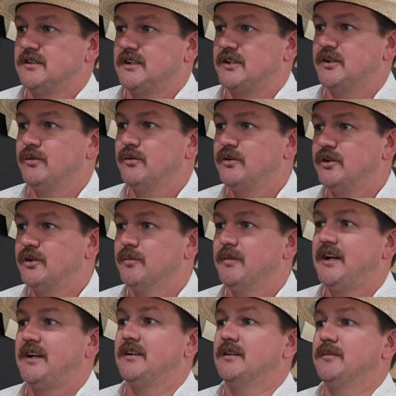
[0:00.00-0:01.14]
Like, you're
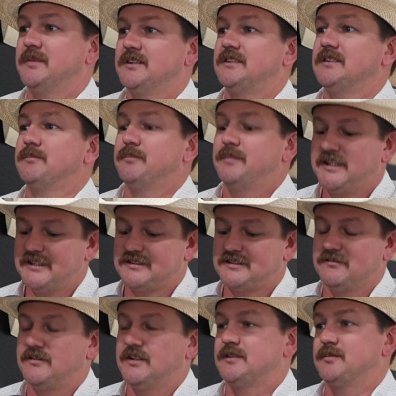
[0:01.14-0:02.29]
making the biggest
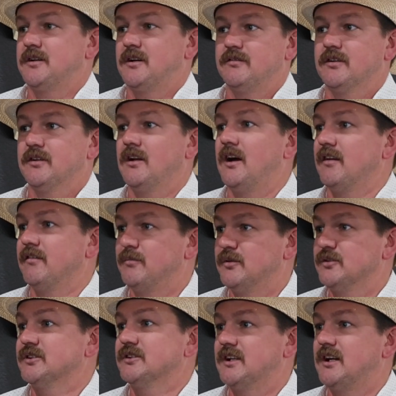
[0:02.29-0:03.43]
investment of your life
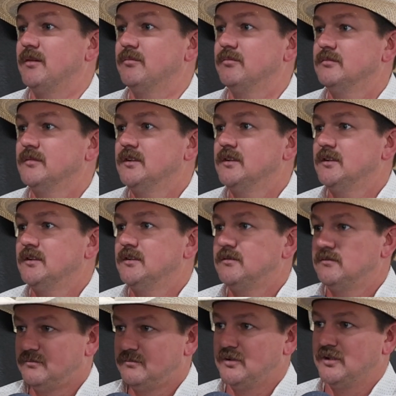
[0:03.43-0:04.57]
most of the time
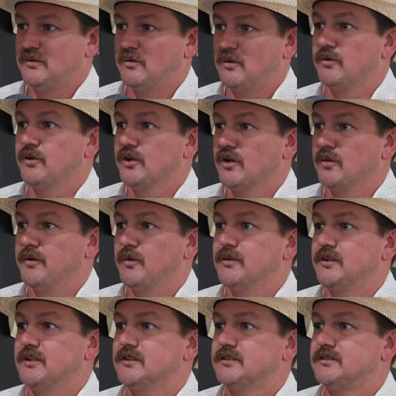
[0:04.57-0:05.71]
with what you're going to build
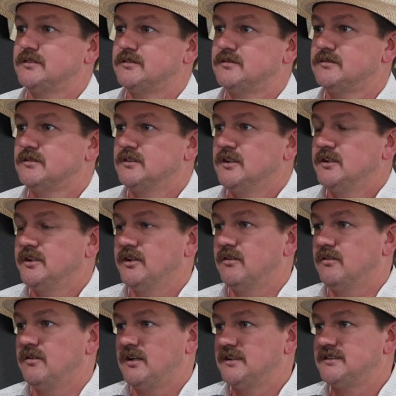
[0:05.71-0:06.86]
with us.
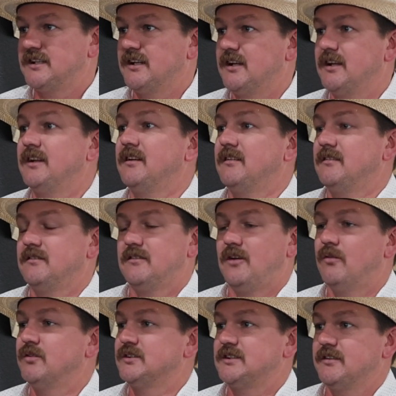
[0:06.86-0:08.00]
I'd say
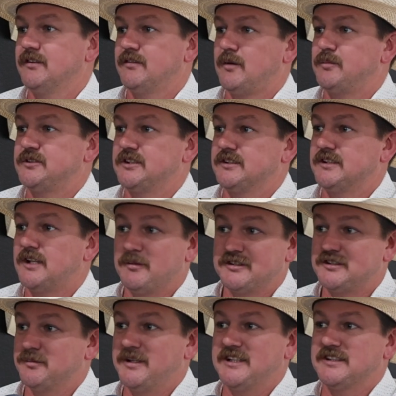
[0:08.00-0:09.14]
over 75% of the time,
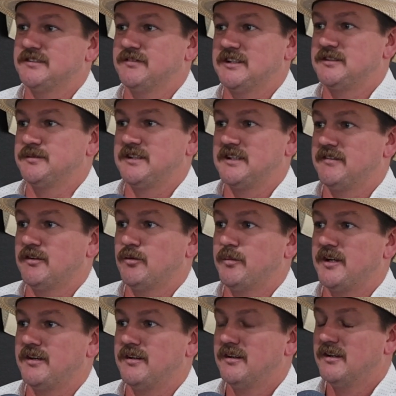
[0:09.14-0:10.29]
it's the biggest investment they've ever
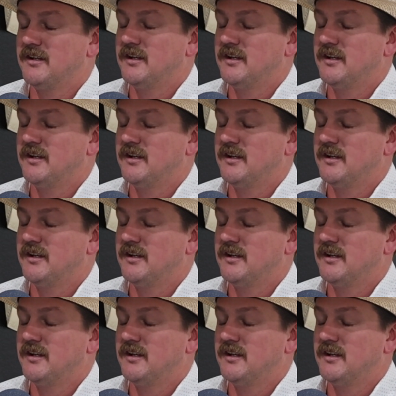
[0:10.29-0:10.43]
made.